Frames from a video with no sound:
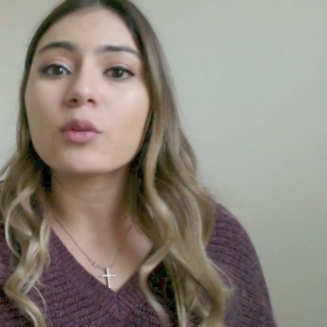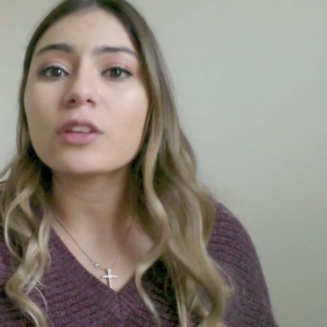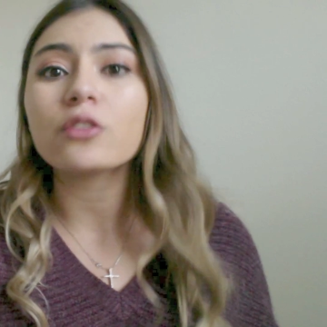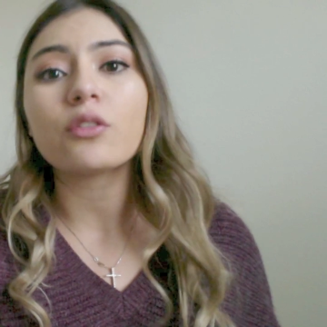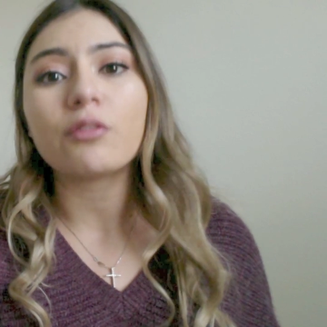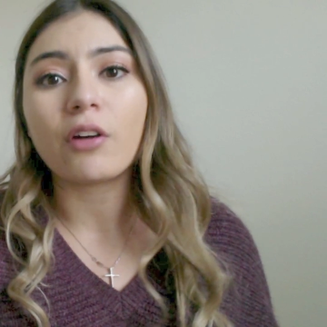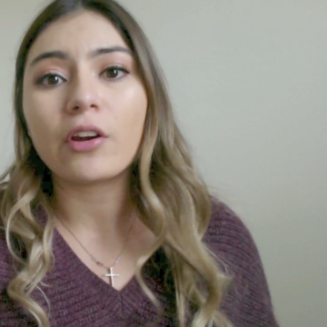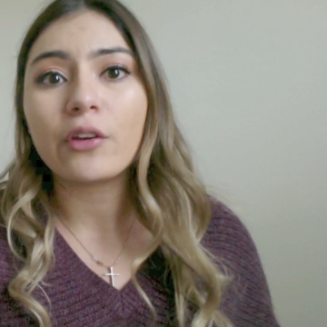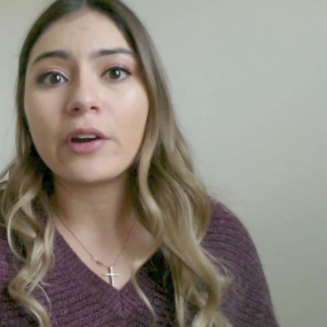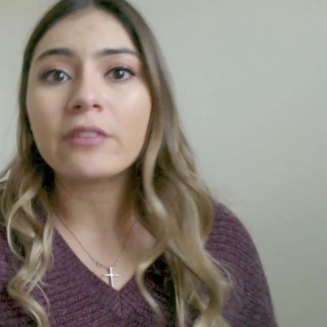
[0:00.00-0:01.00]
You have to
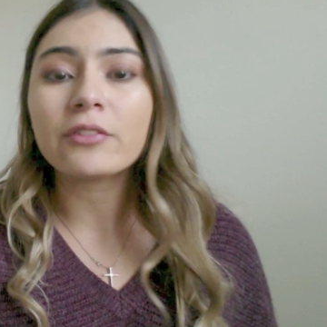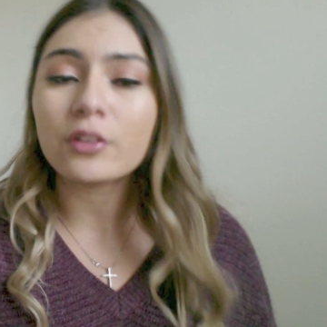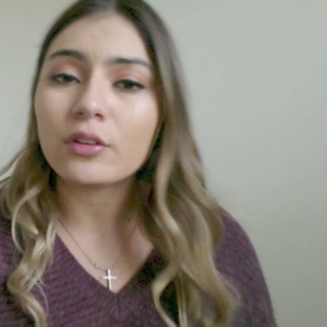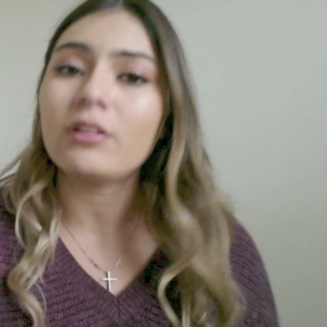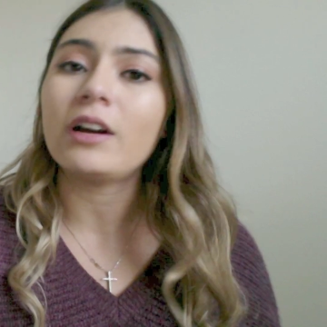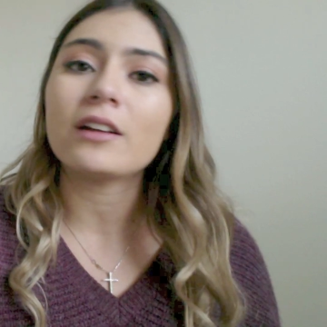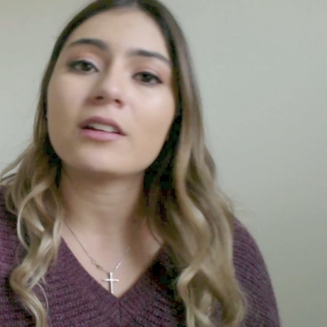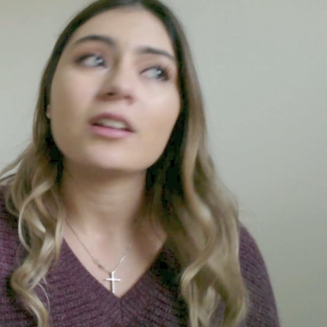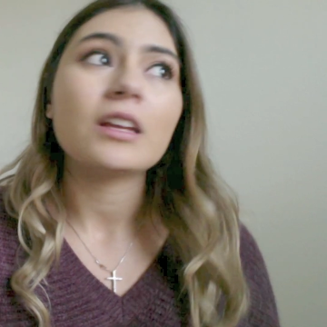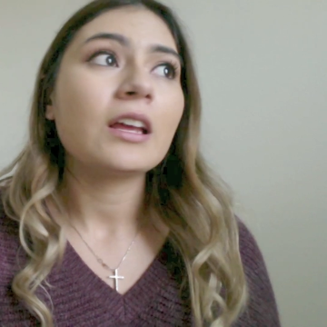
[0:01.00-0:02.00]
know how to
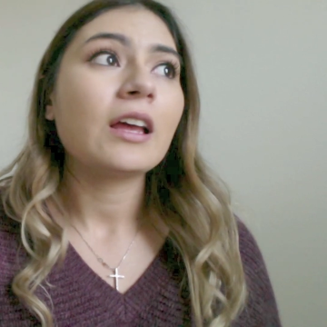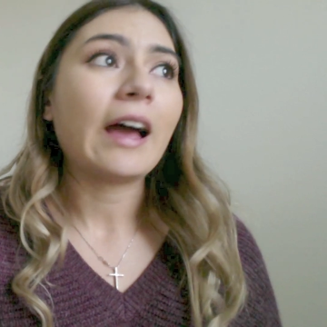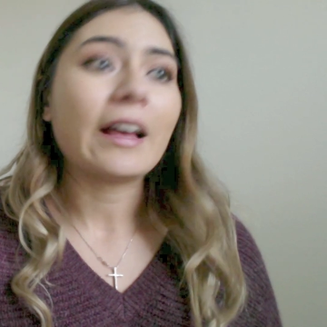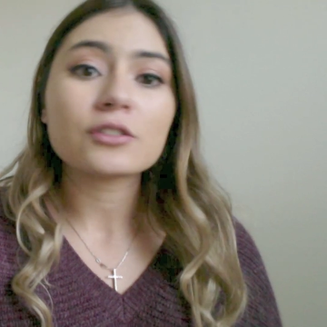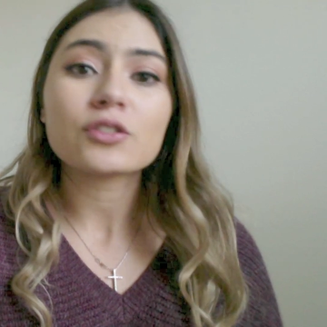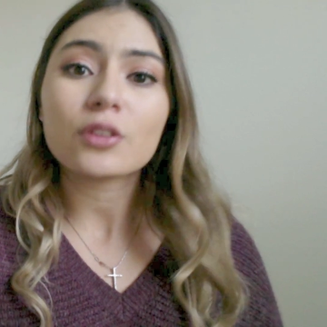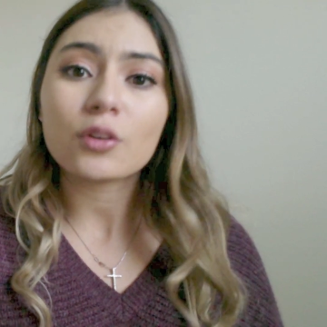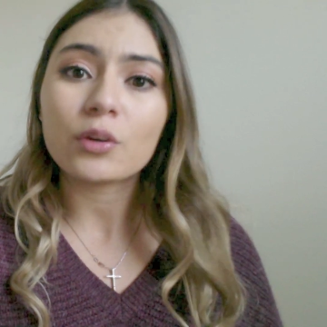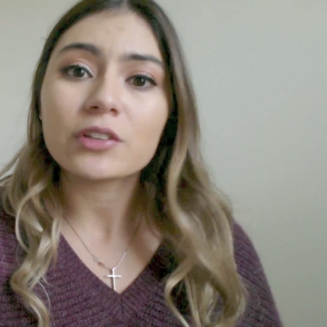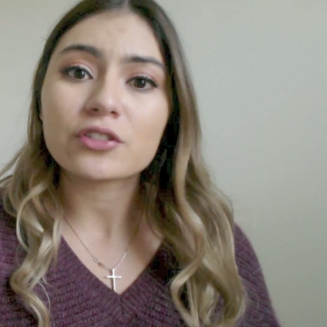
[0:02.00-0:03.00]
answer the questions.
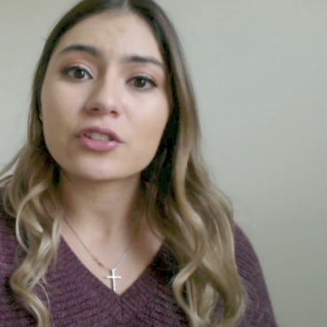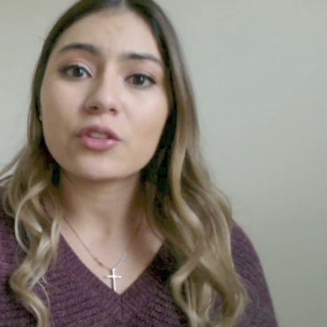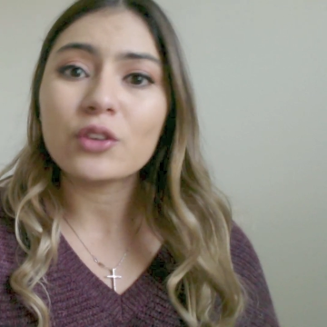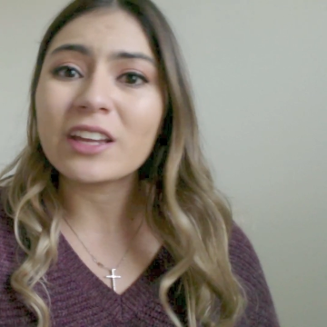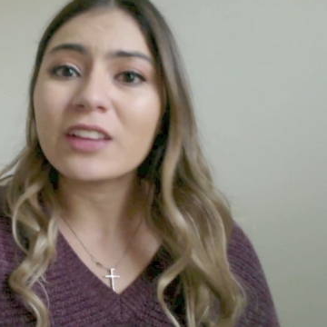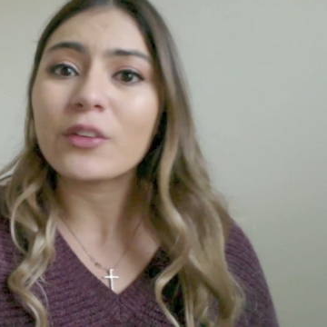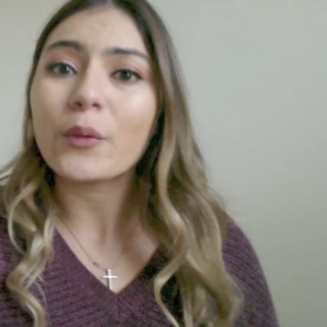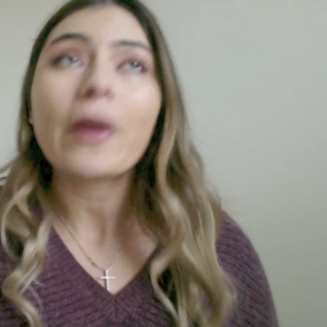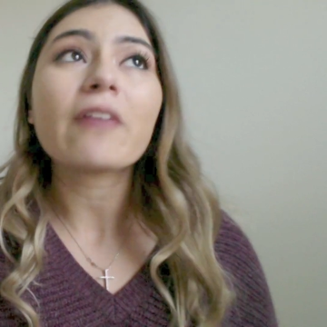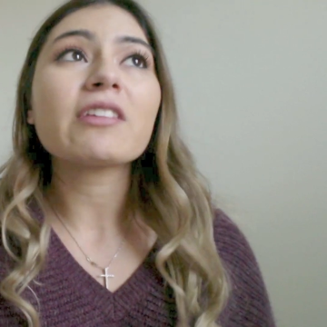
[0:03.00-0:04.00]
You can know everything in
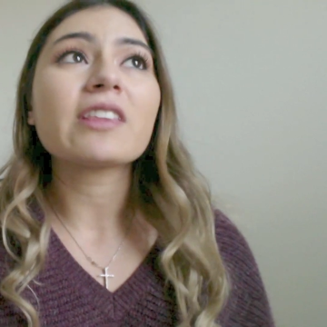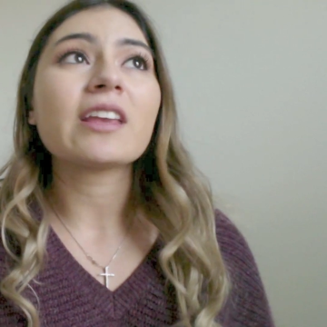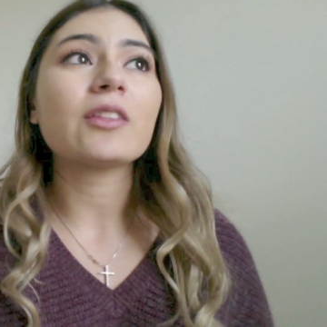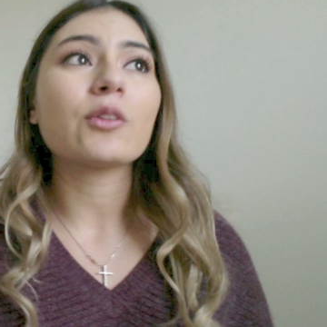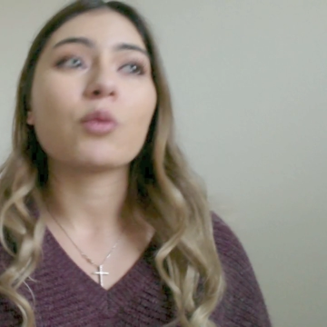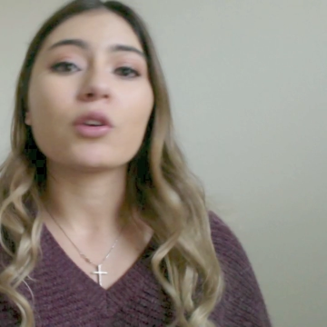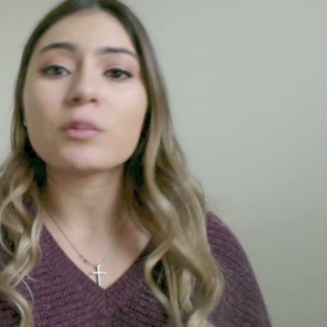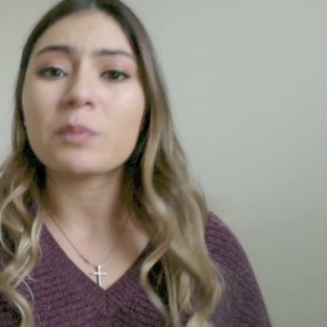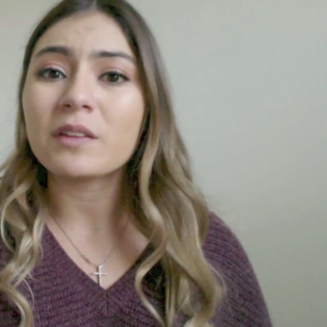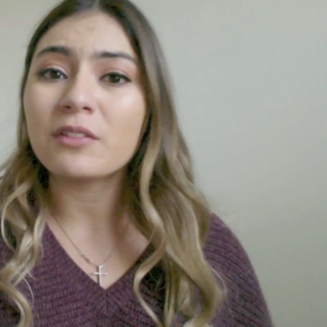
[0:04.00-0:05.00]
the world, but if you don't know
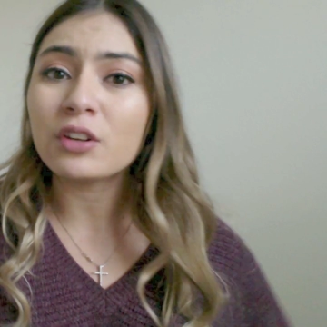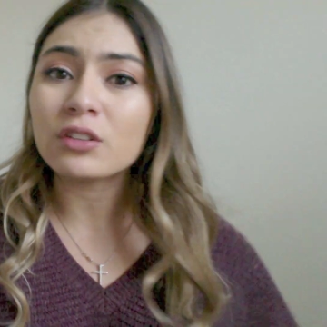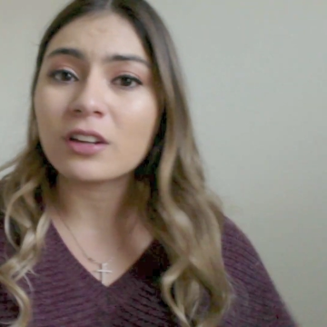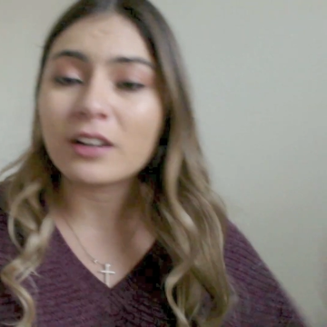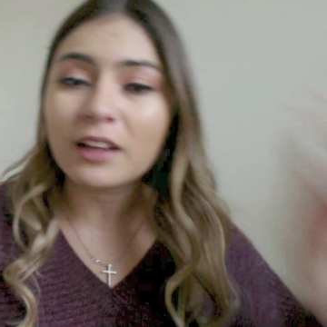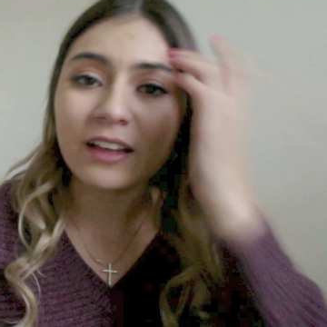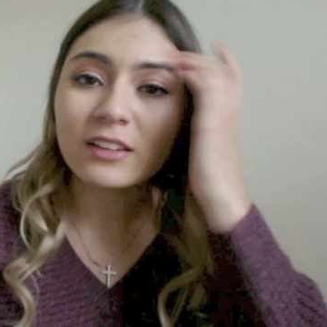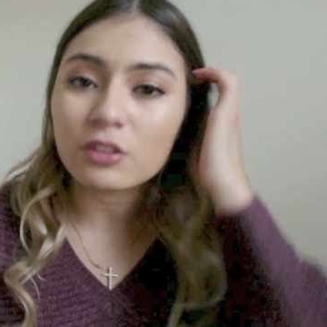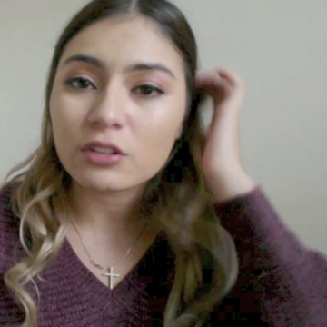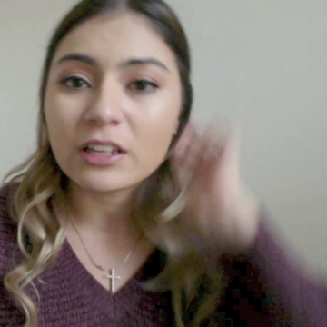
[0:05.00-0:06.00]
how to answer an
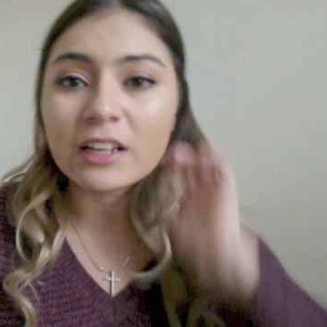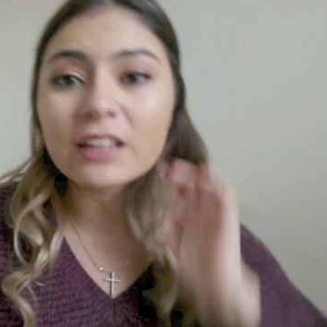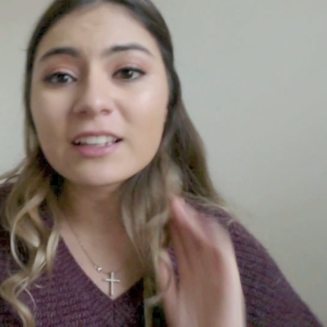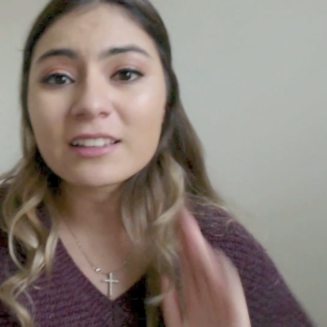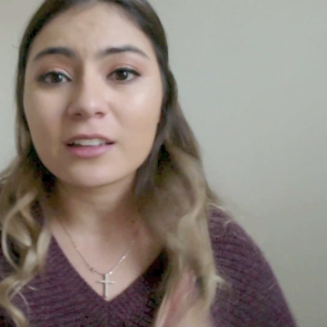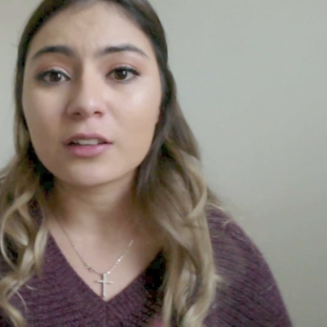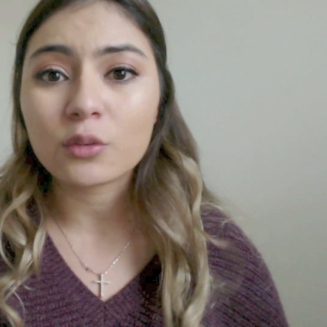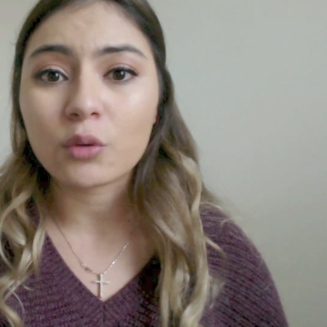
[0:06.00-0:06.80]
NCLEX styled question,